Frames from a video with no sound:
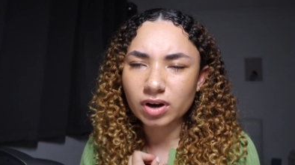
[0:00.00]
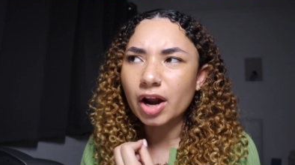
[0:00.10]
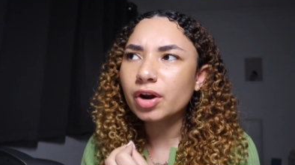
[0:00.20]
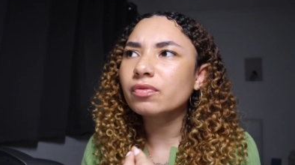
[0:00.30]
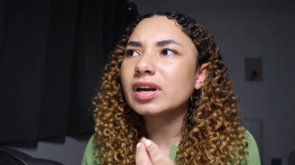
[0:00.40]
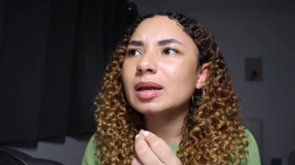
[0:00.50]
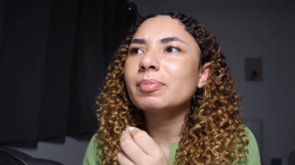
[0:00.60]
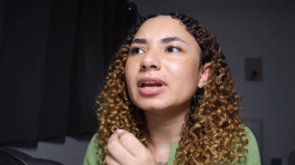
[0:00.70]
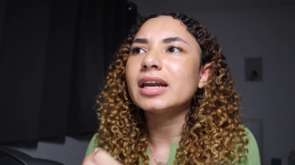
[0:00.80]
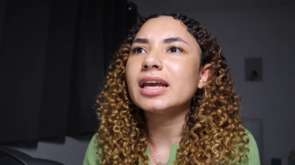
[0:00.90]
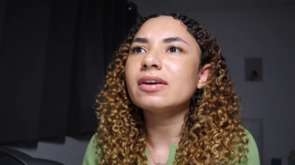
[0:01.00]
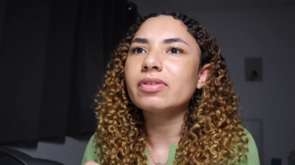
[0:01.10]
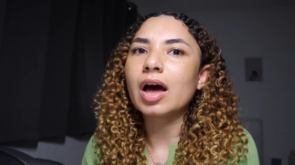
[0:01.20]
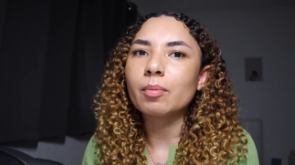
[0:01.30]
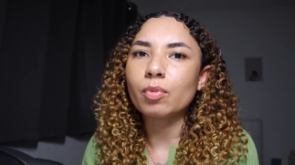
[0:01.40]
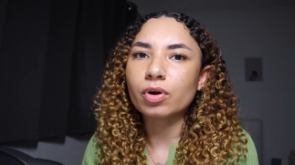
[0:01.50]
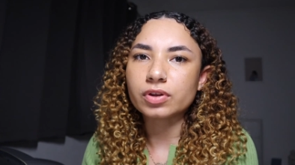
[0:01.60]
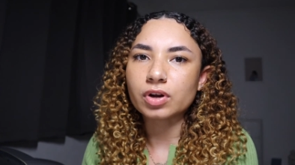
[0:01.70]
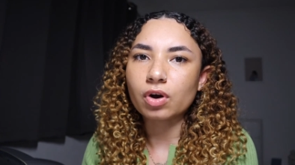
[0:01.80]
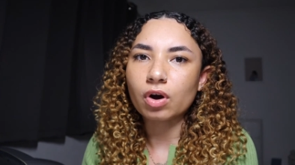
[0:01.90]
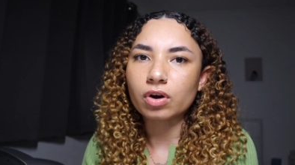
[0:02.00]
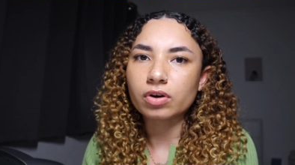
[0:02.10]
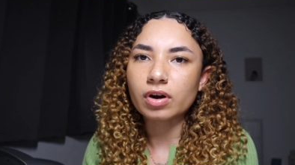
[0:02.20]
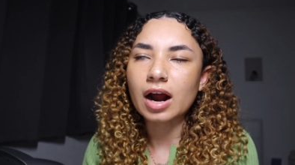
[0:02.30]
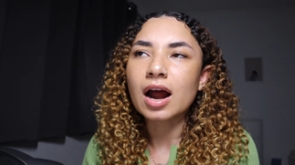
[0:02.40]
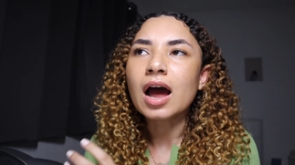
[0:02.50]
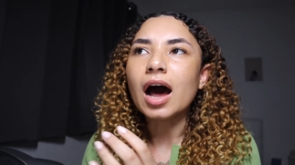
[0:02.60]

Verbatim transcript: I don't really believe that I'm more than a conqueror.